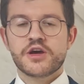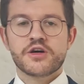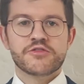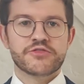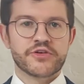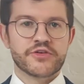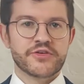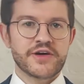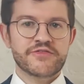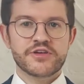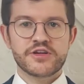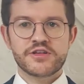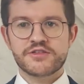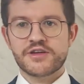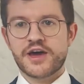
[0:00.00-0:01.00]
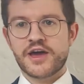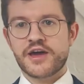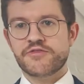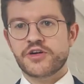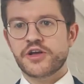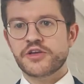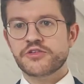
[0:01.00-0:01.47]
For reference, I
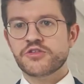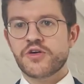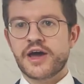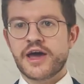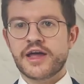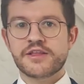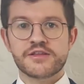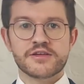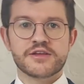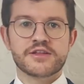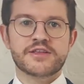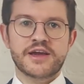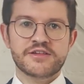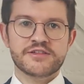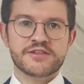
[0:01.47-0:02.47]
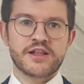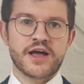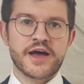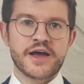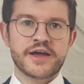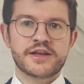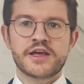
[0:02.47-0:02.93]
have also added a dashed
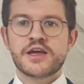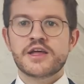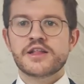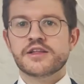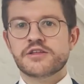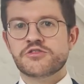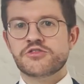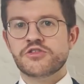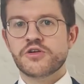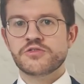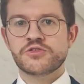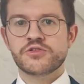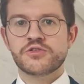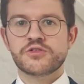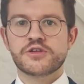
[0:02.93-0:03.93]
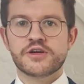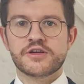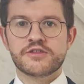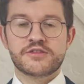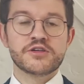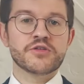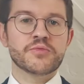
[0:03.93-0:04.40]
line that shows you the
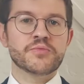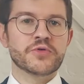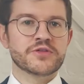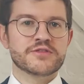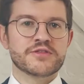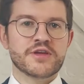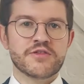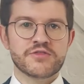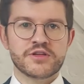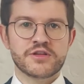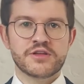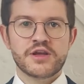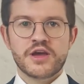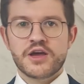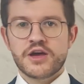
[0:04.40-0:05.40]
0.7